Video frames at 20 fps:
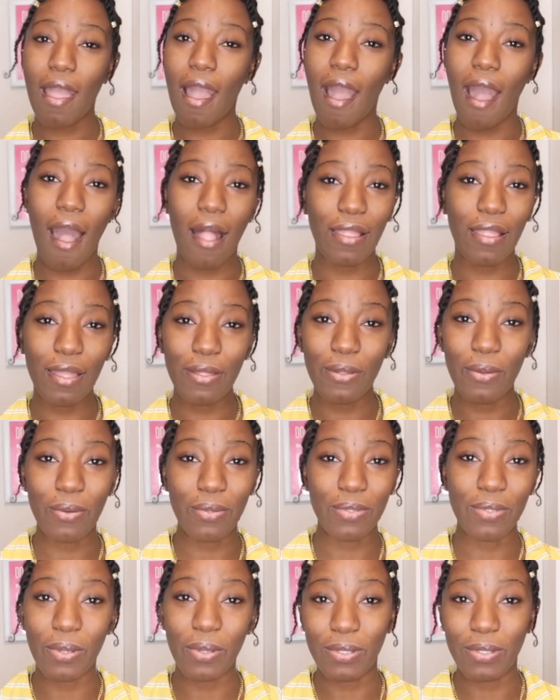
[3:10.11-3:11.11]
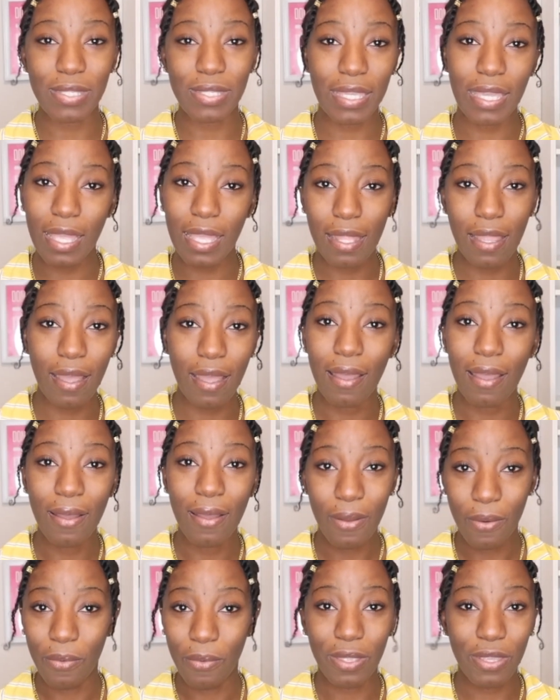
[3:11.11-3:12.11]
All of those go together
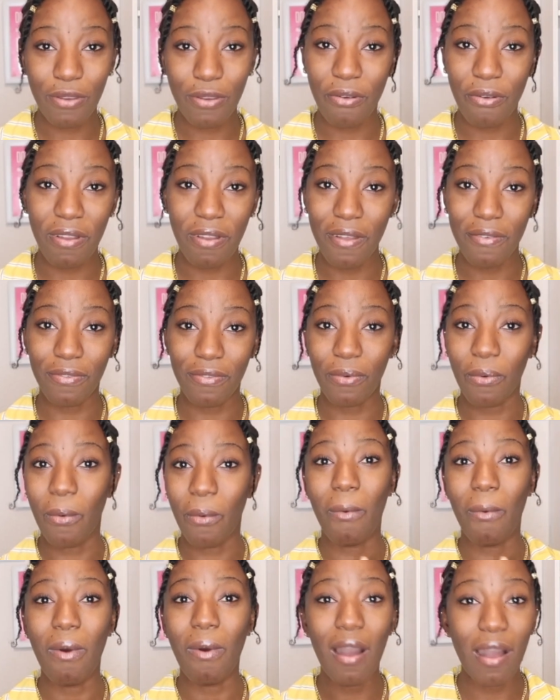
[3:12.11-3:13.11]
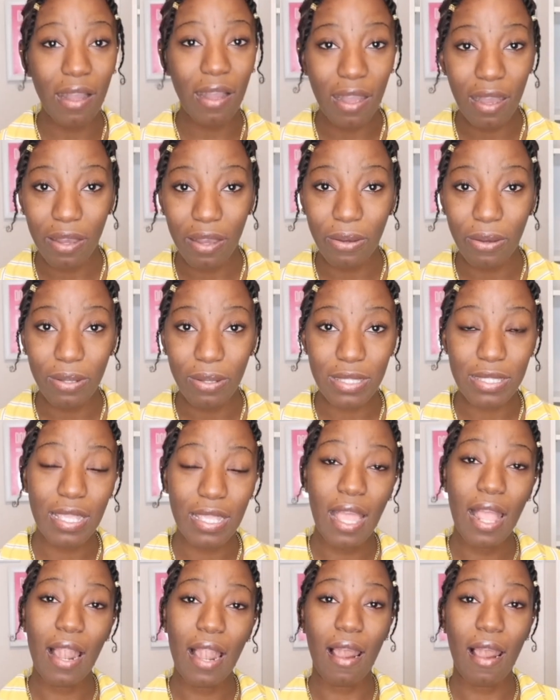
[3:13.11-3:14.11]
with craving. Wanga gut,
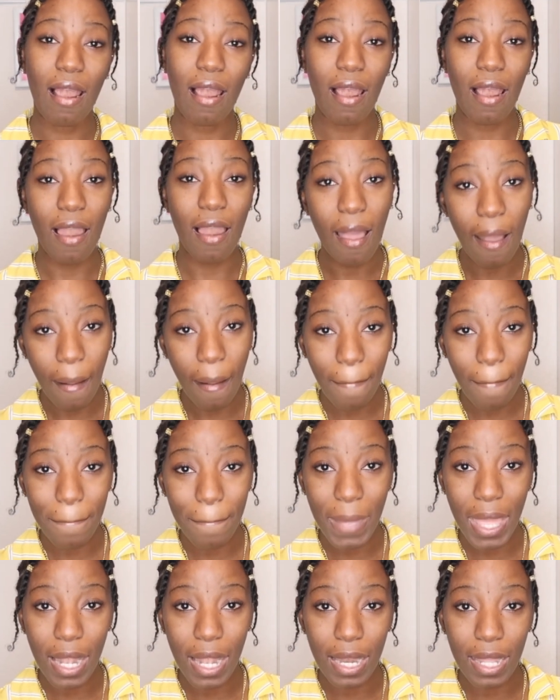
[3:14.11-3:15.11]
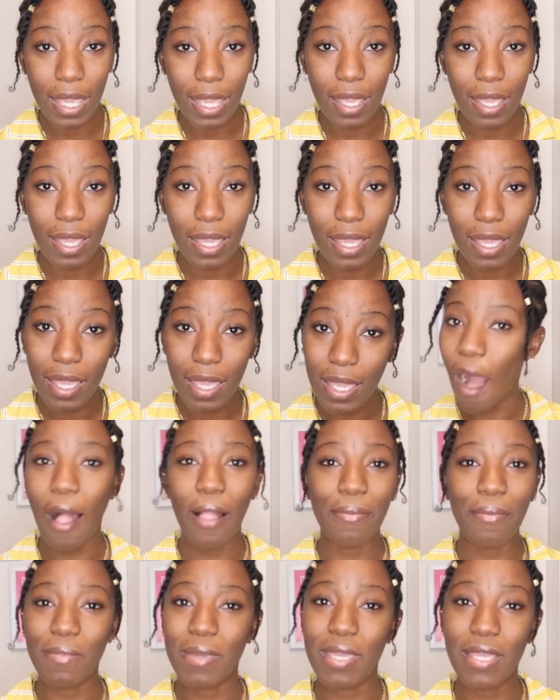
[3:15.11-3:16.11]
long belly,
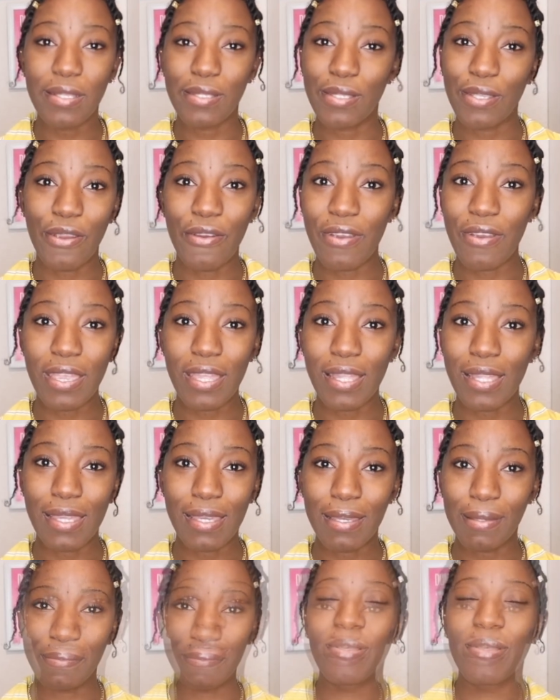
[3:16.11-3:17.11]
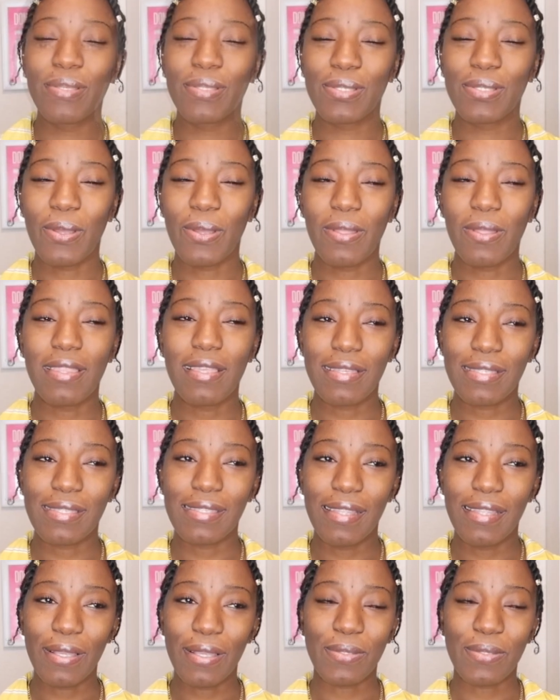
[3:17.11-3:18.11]
all means greedy. So
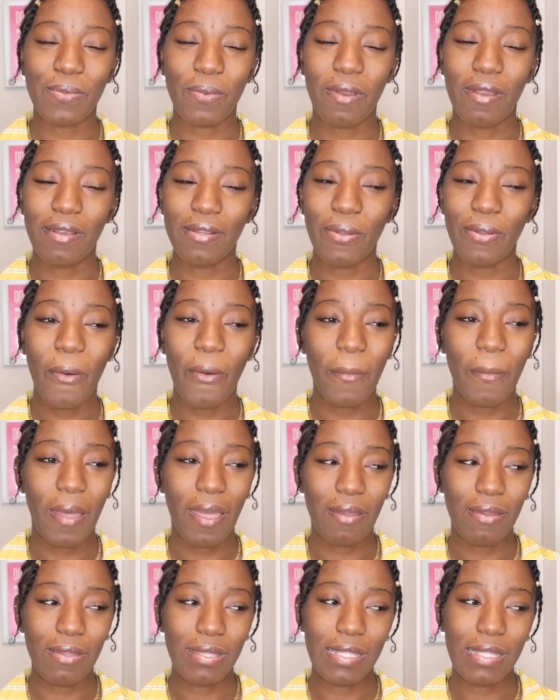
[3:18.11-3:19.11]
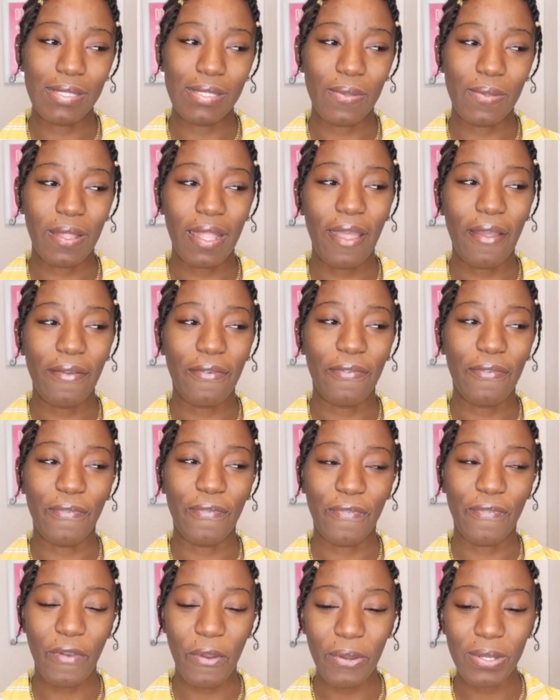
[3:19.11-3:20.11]
this next word, oh my goodness, when I
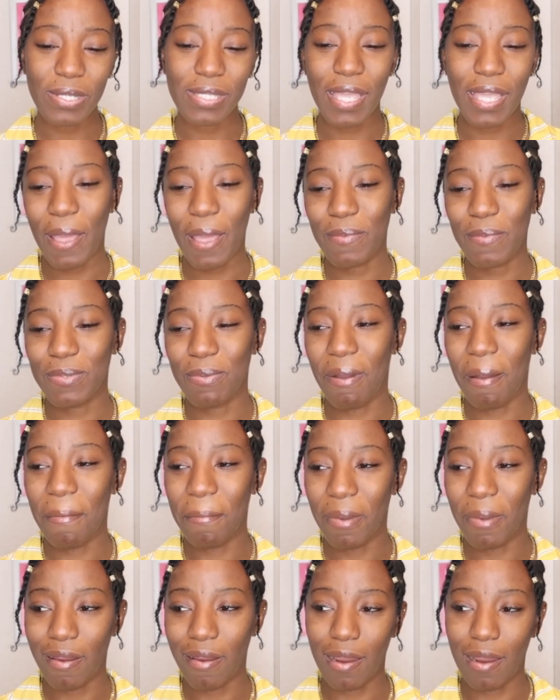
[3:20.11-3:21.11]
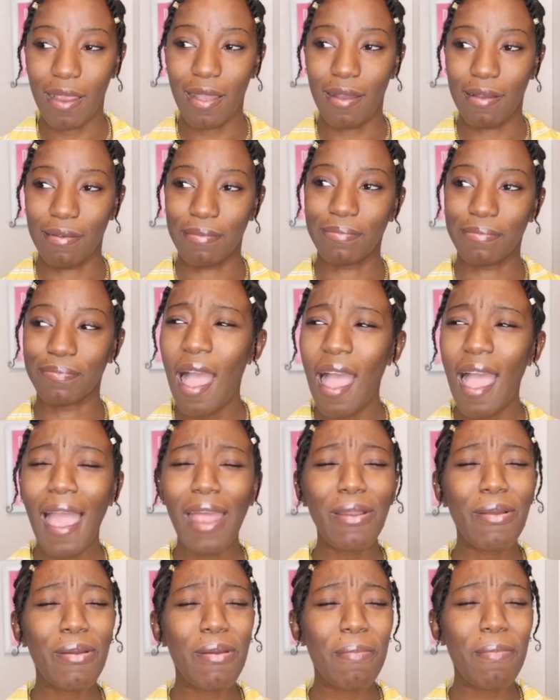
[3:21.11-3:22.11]
first came to America,
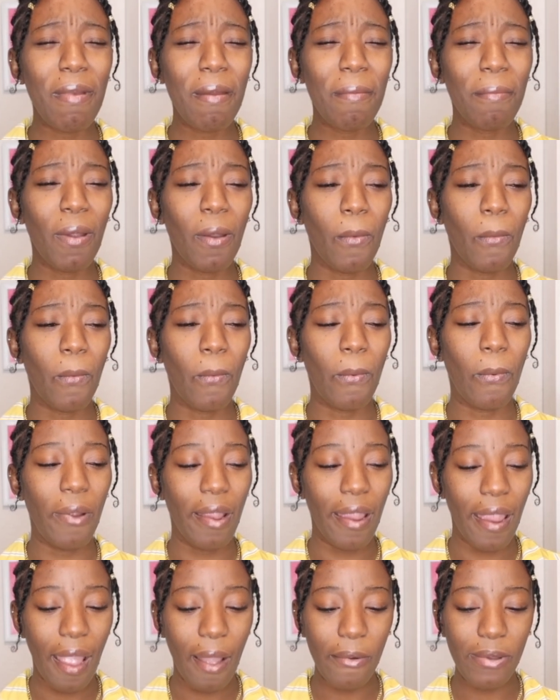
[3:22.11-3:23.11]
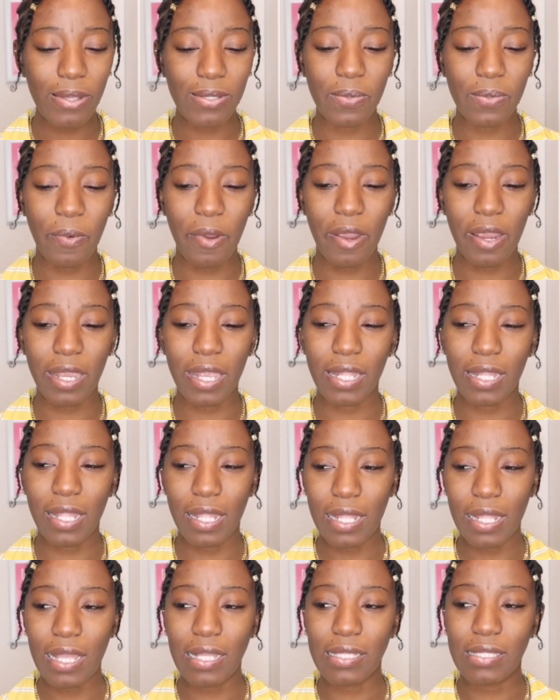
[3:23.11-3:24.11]
I don't remember where I was working
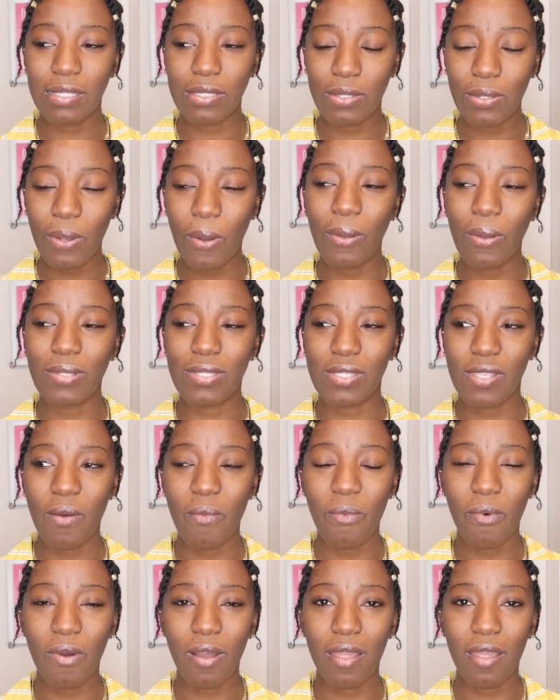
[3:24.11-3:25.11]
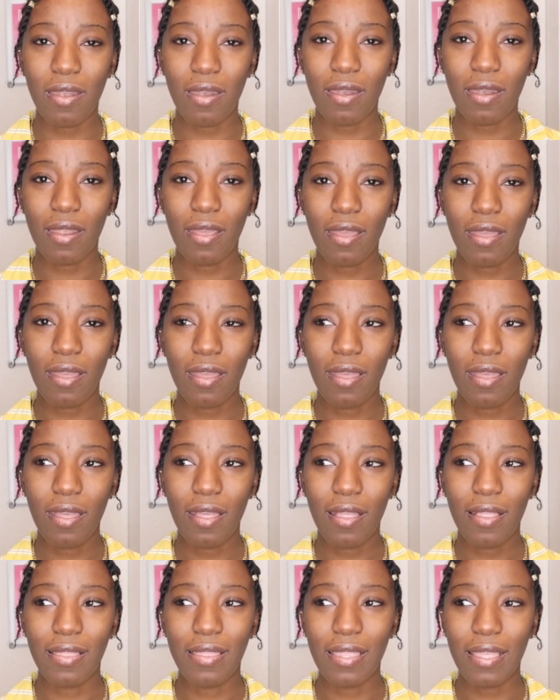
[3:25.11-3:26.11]
and I told someone,
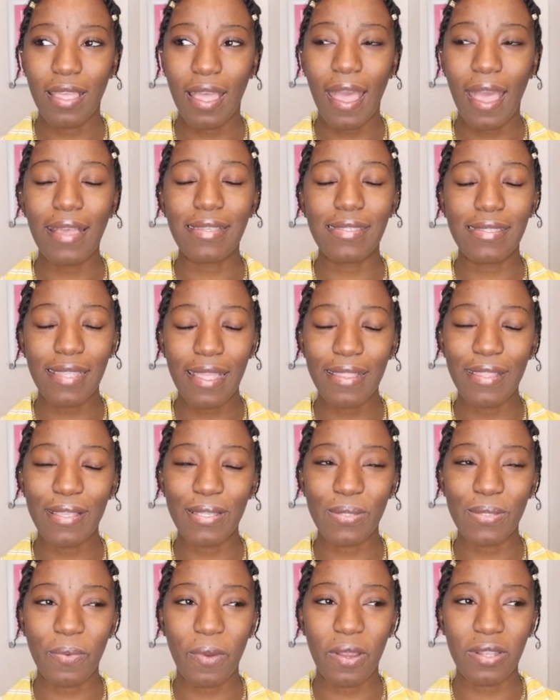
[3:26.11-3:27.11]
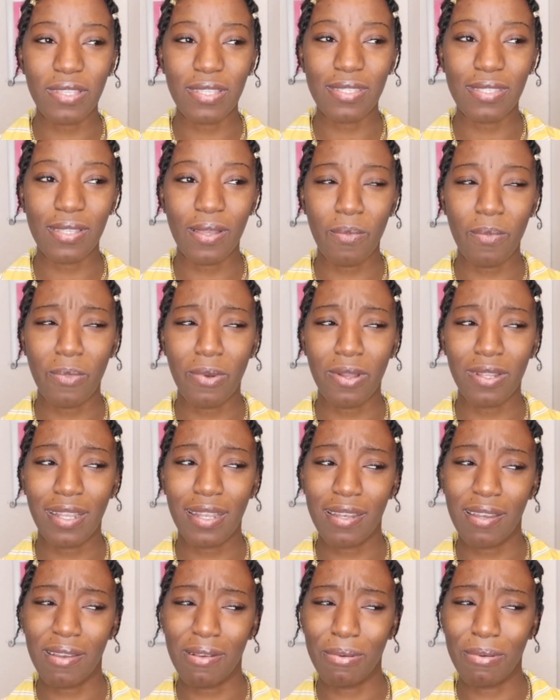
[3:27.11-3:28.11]
I said this word to someone
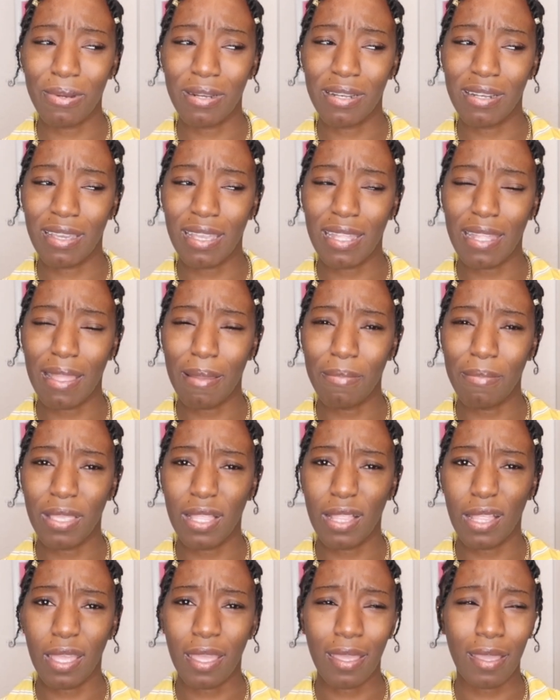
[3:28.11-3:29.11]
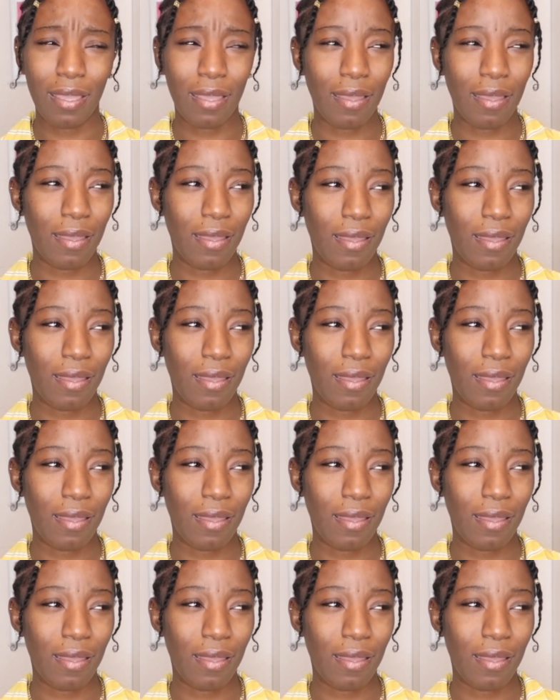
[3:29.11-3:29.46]
and they were looking at me like,